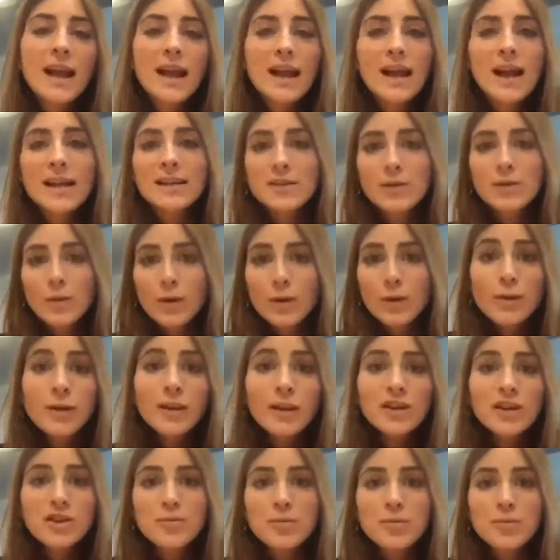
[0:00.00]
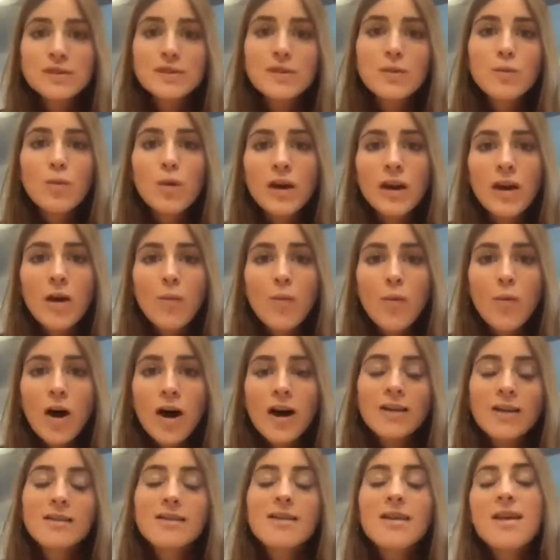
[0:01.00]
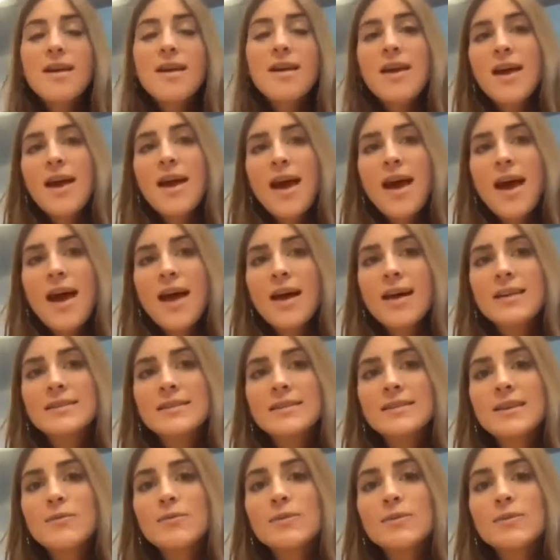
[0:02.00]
I got to work with each person one-on-one. And it was